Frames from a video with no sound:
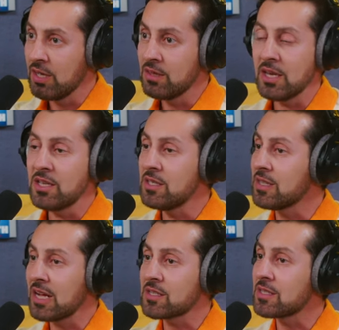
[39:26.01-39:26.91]
that he's
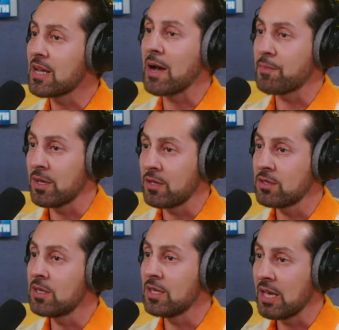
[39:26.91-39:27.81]
not stopping
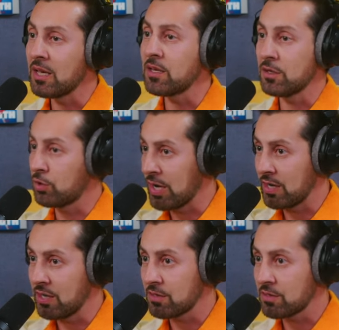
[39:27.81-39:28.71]
till he hit
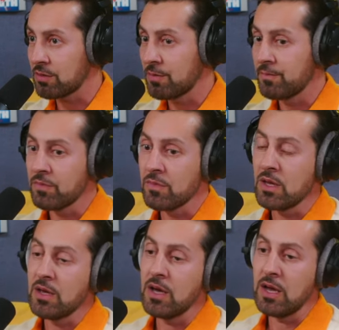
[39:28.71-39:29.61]
greatness.
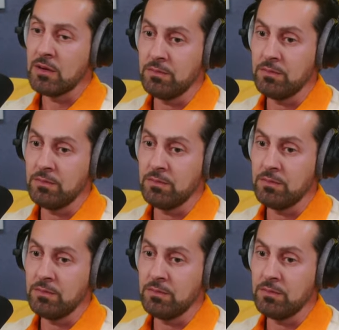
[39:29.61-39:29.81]
And